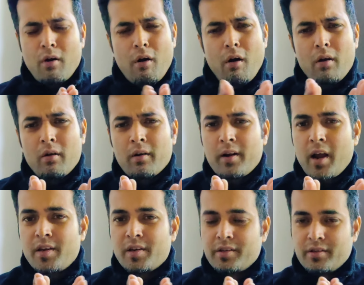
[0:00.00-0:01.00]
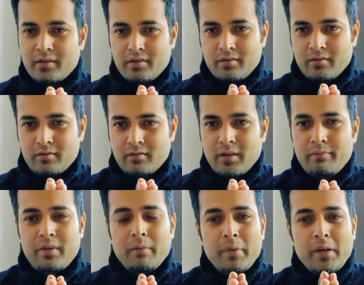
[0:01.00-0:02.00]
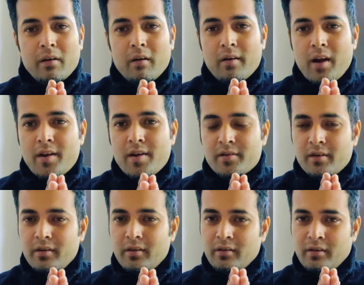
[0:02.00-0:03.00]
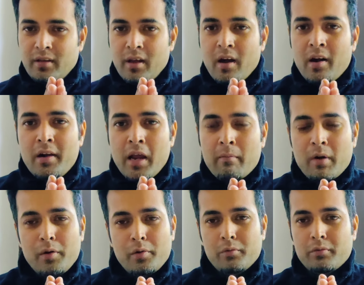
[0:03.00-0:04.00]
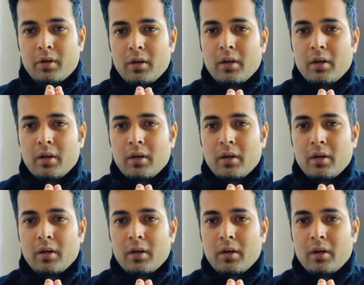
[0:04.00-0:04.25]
all organization. If the big organization, they are liable to